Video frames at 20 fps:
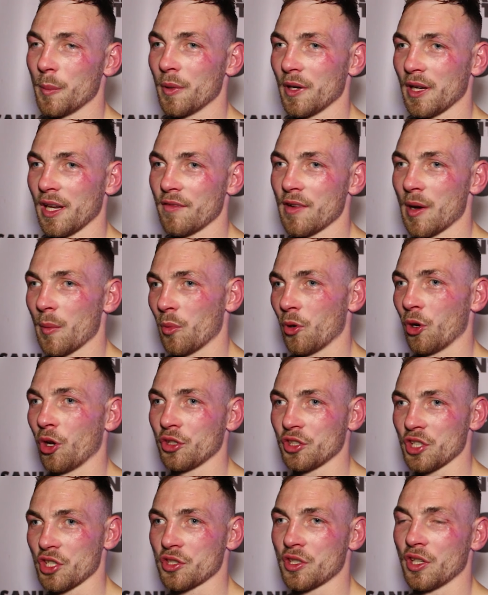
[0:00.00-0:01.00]
people give up
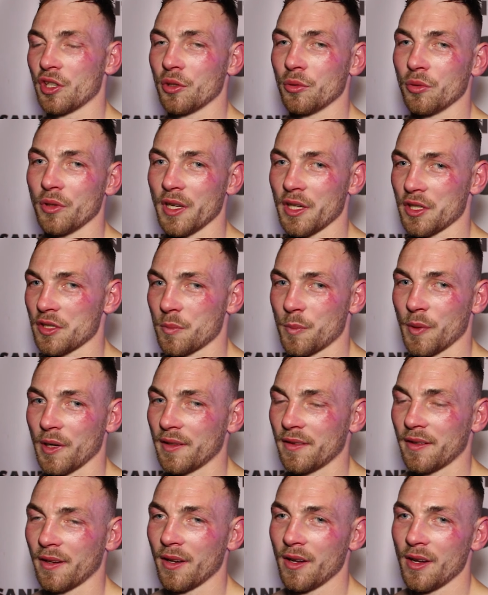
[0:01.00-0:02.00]
work just to do this.
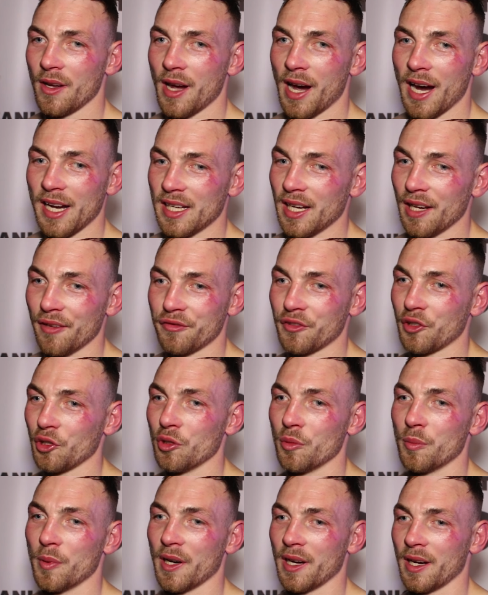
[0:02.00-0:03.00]
But I'd love to,
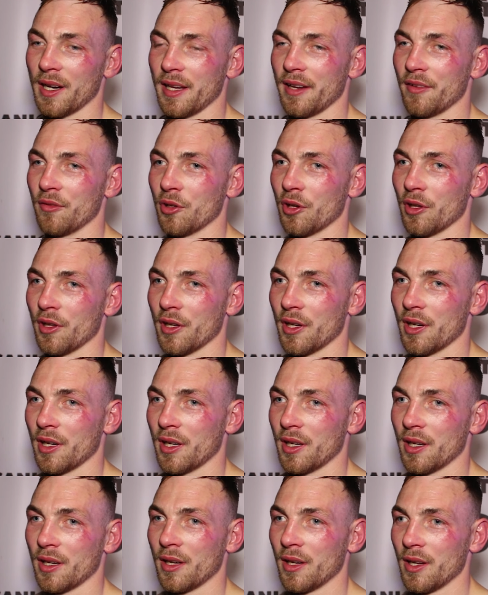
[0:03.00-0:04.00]
but I haven't got the,
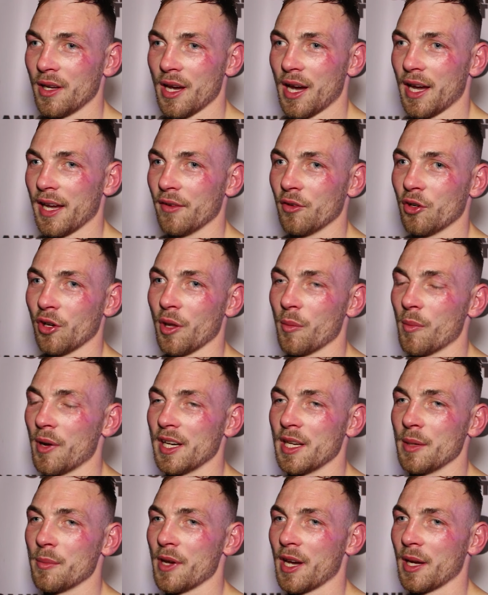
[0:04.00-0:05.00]
I haven't got the
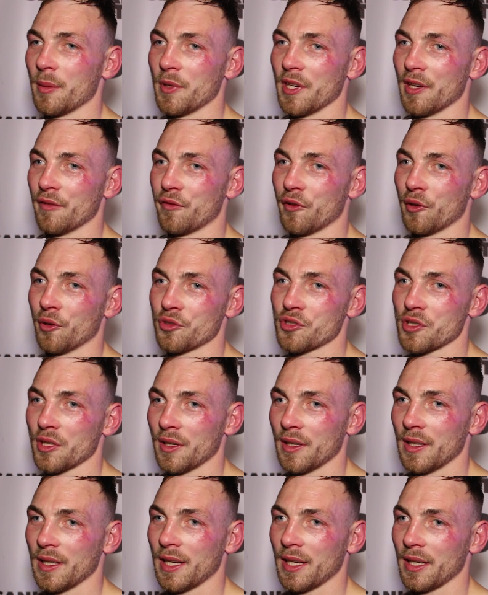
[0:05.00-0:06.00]
money behind me,
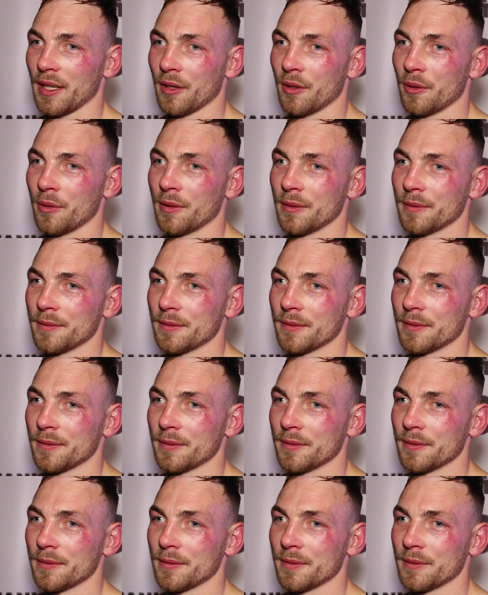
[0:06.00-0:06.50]
unfortunately, like, you know.